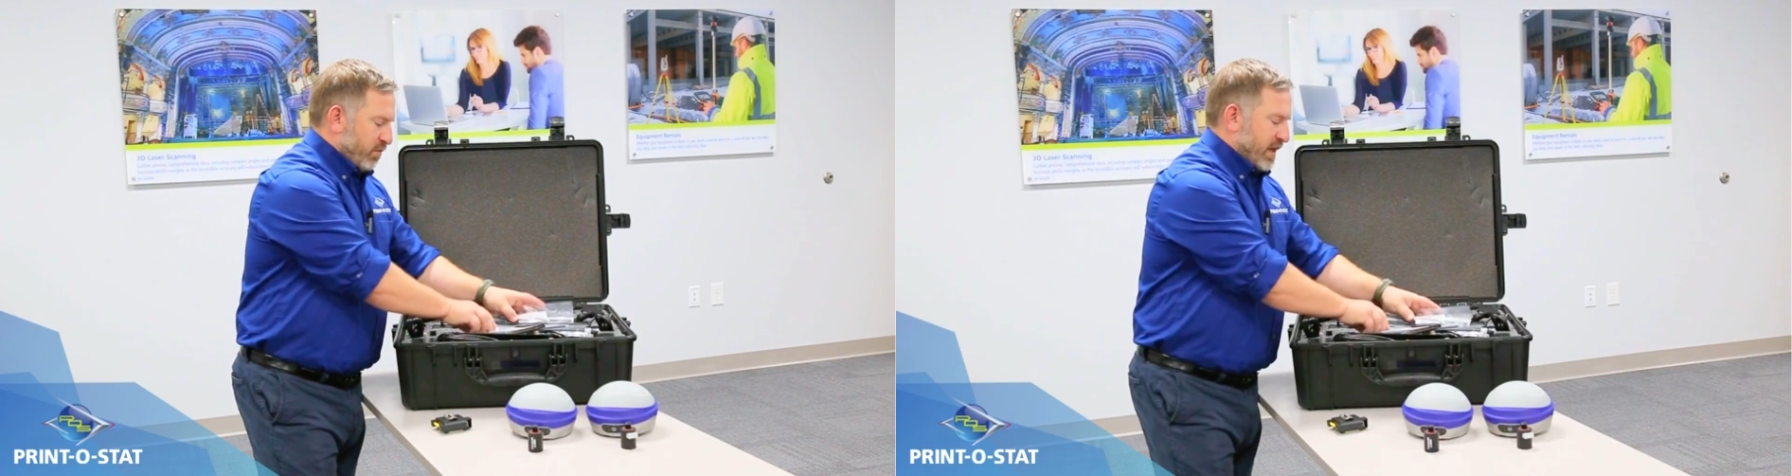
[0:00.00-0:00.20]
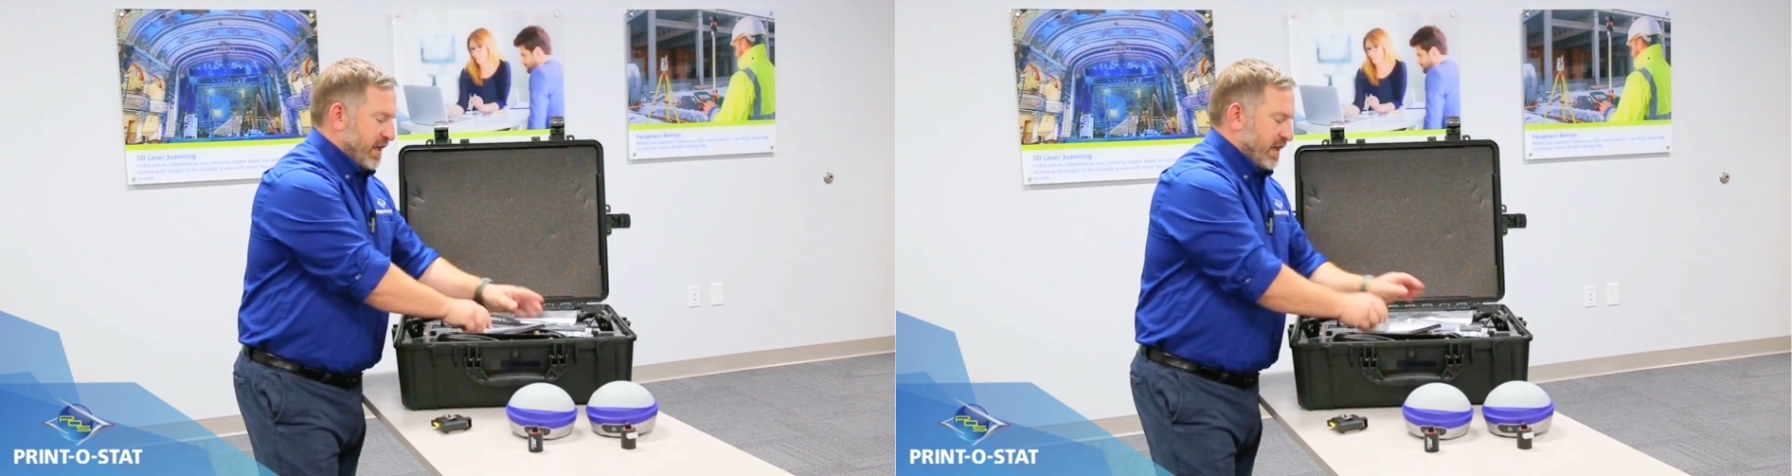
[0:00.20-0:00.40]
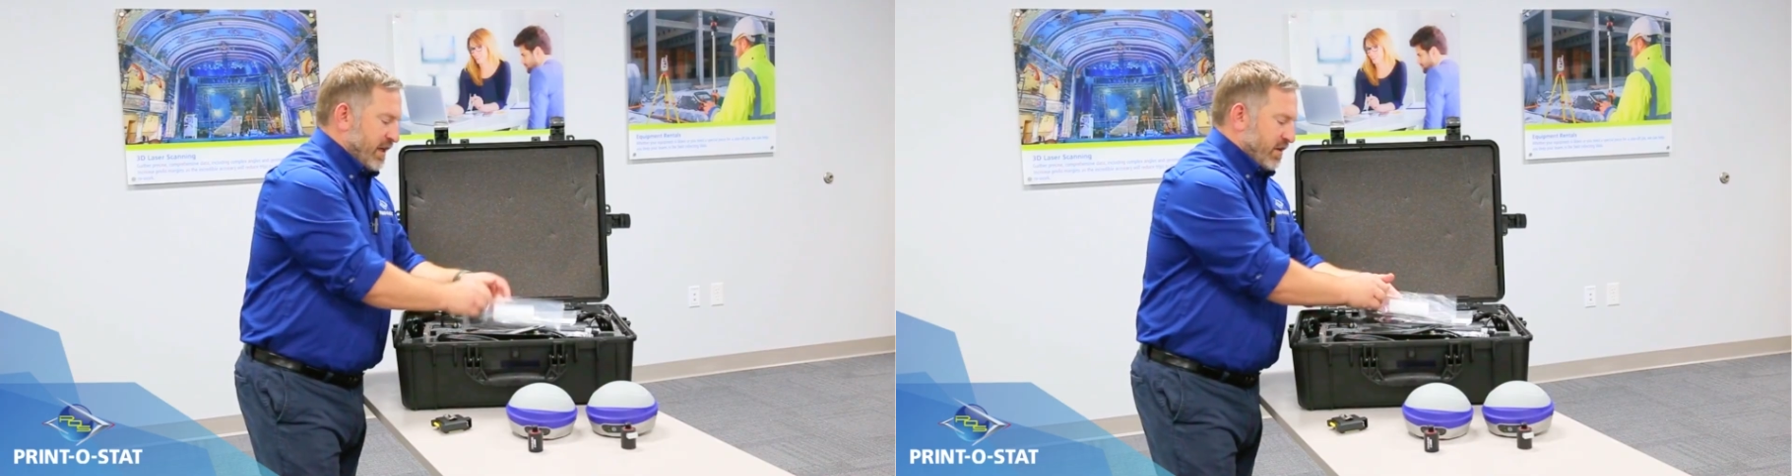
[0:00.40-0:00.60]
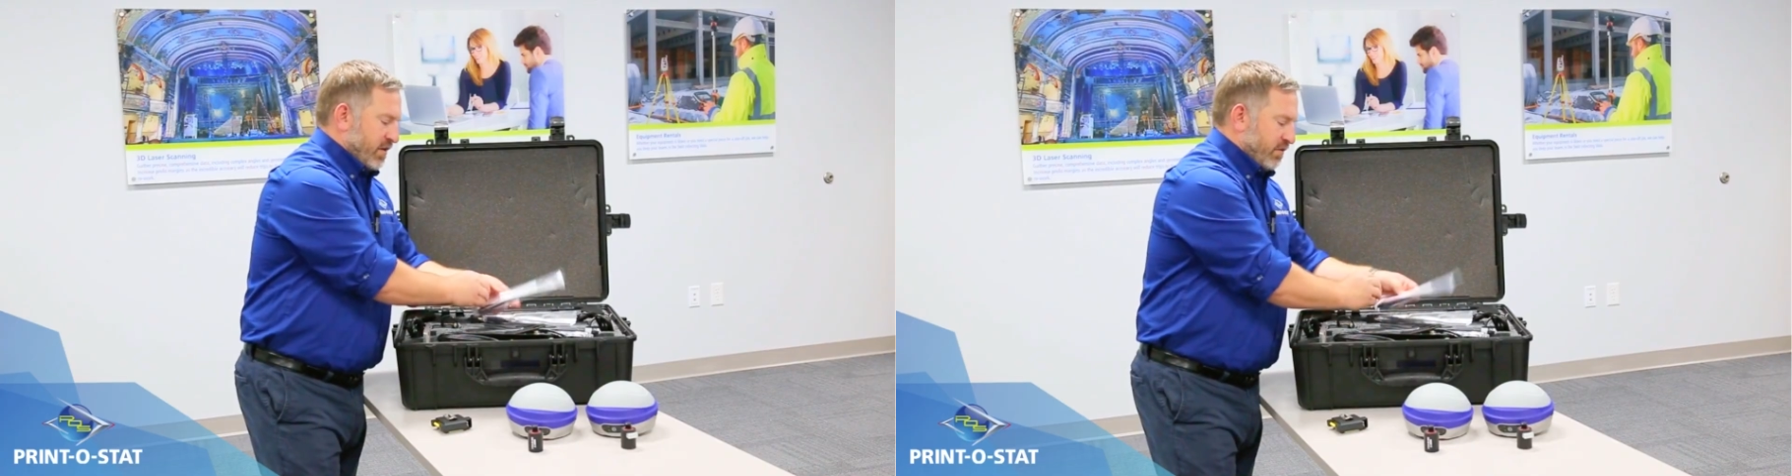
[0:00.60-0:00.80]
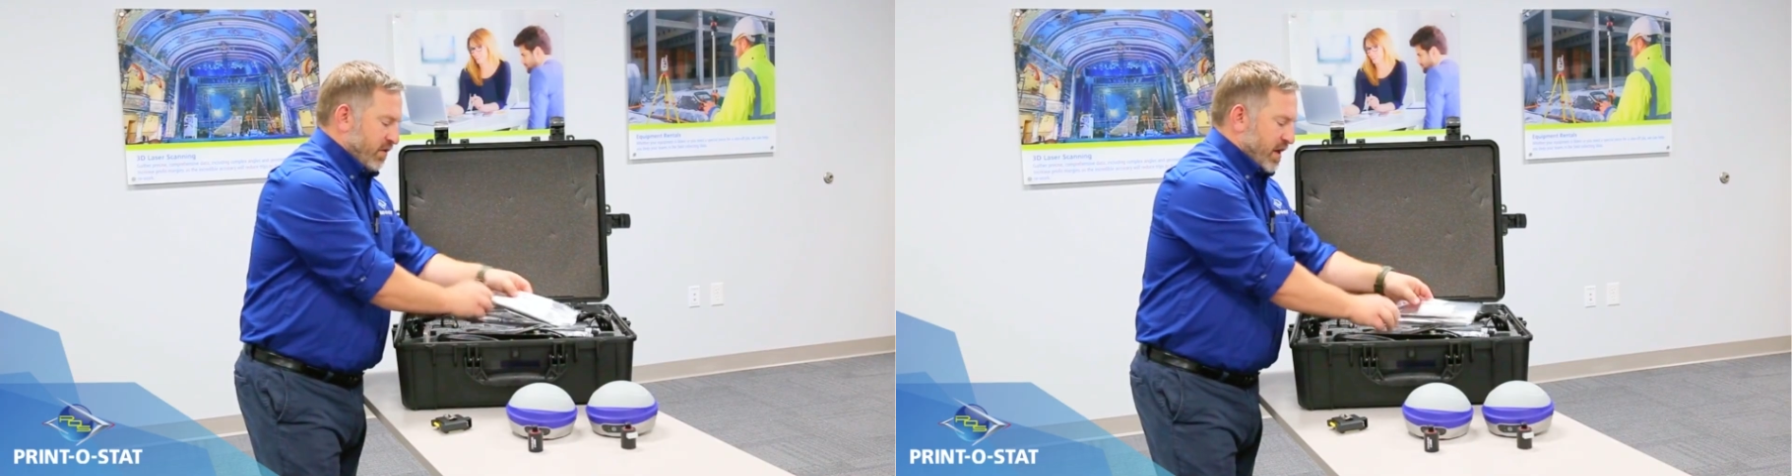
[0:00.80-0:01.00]
we can
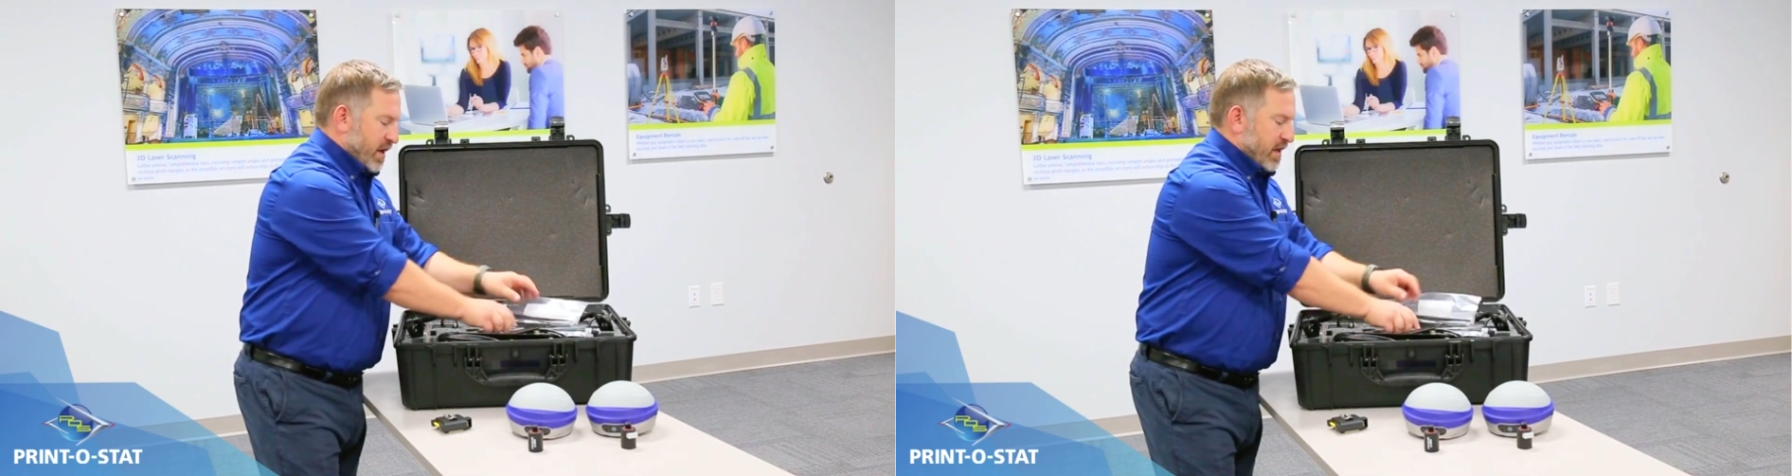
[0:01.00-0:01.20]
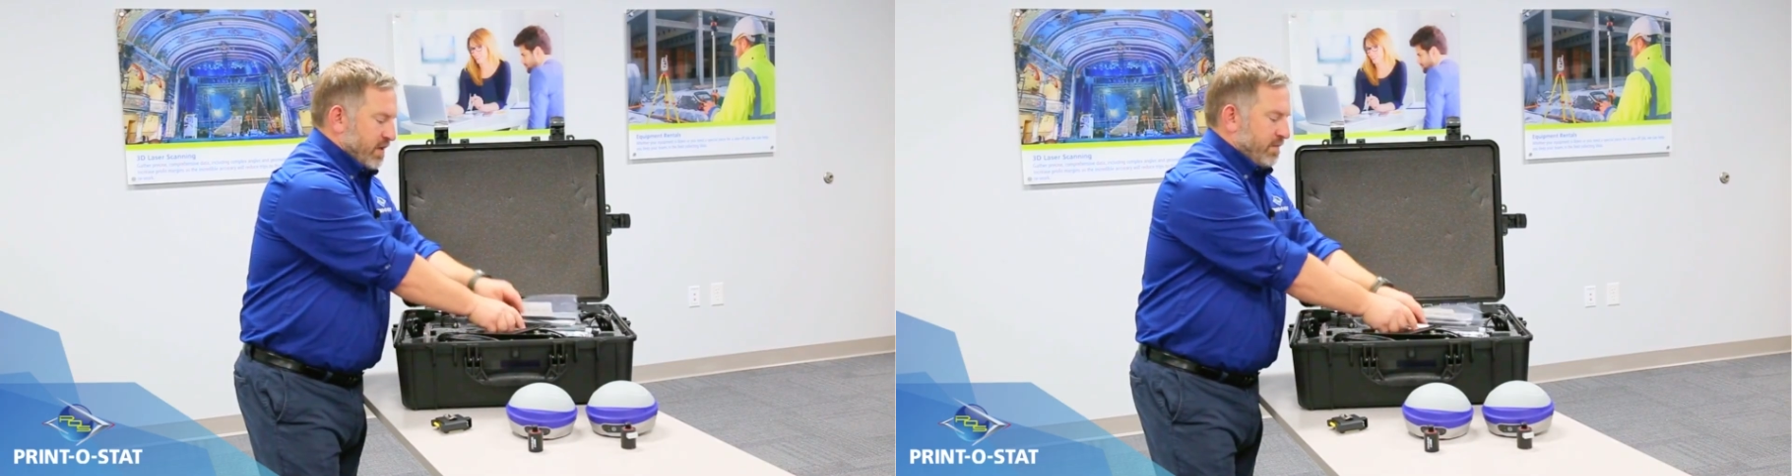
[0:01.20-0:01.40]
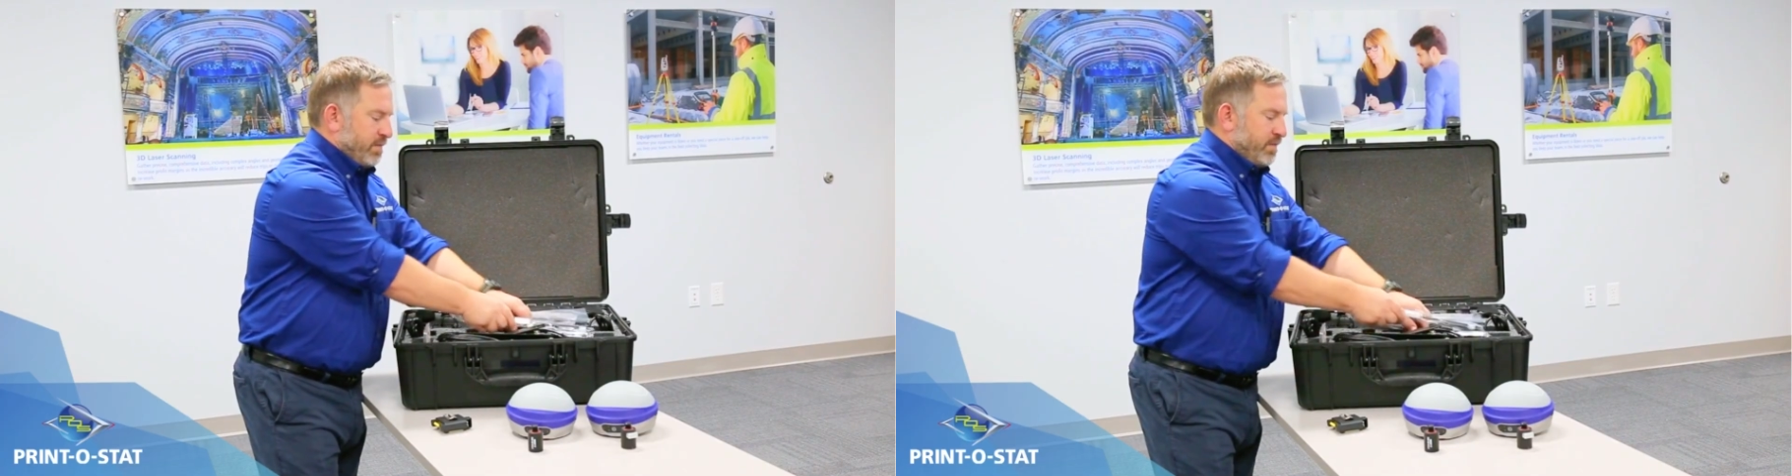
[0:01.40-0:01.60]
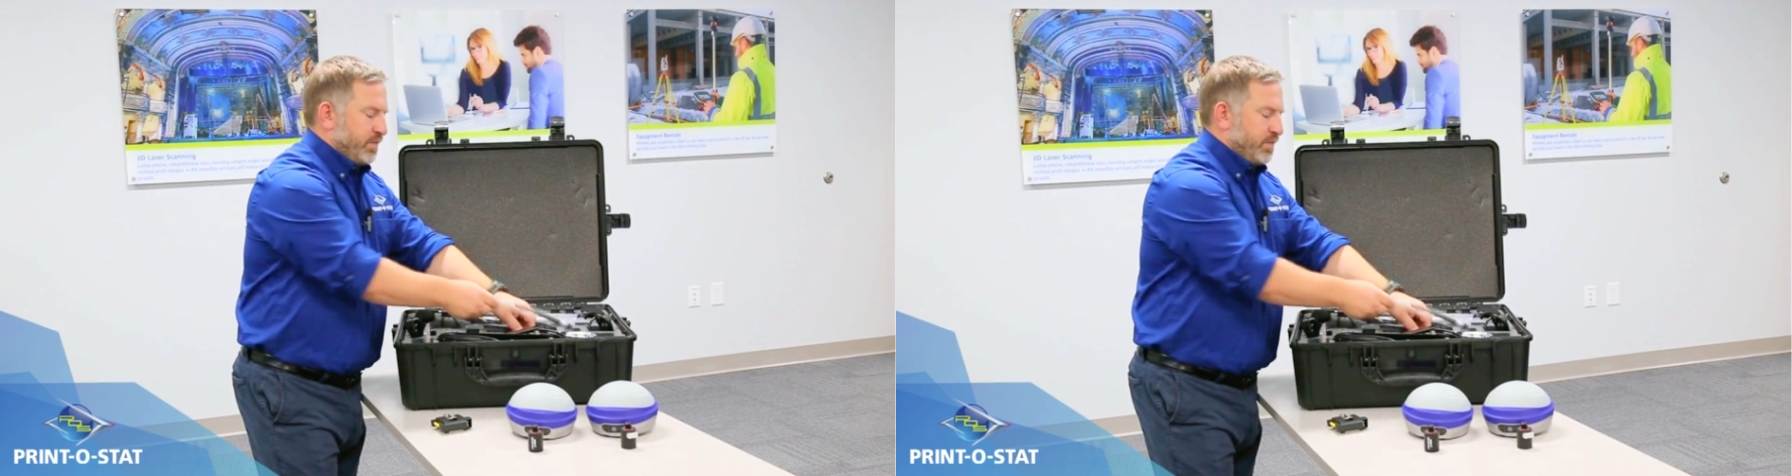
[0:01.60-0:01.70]
either run,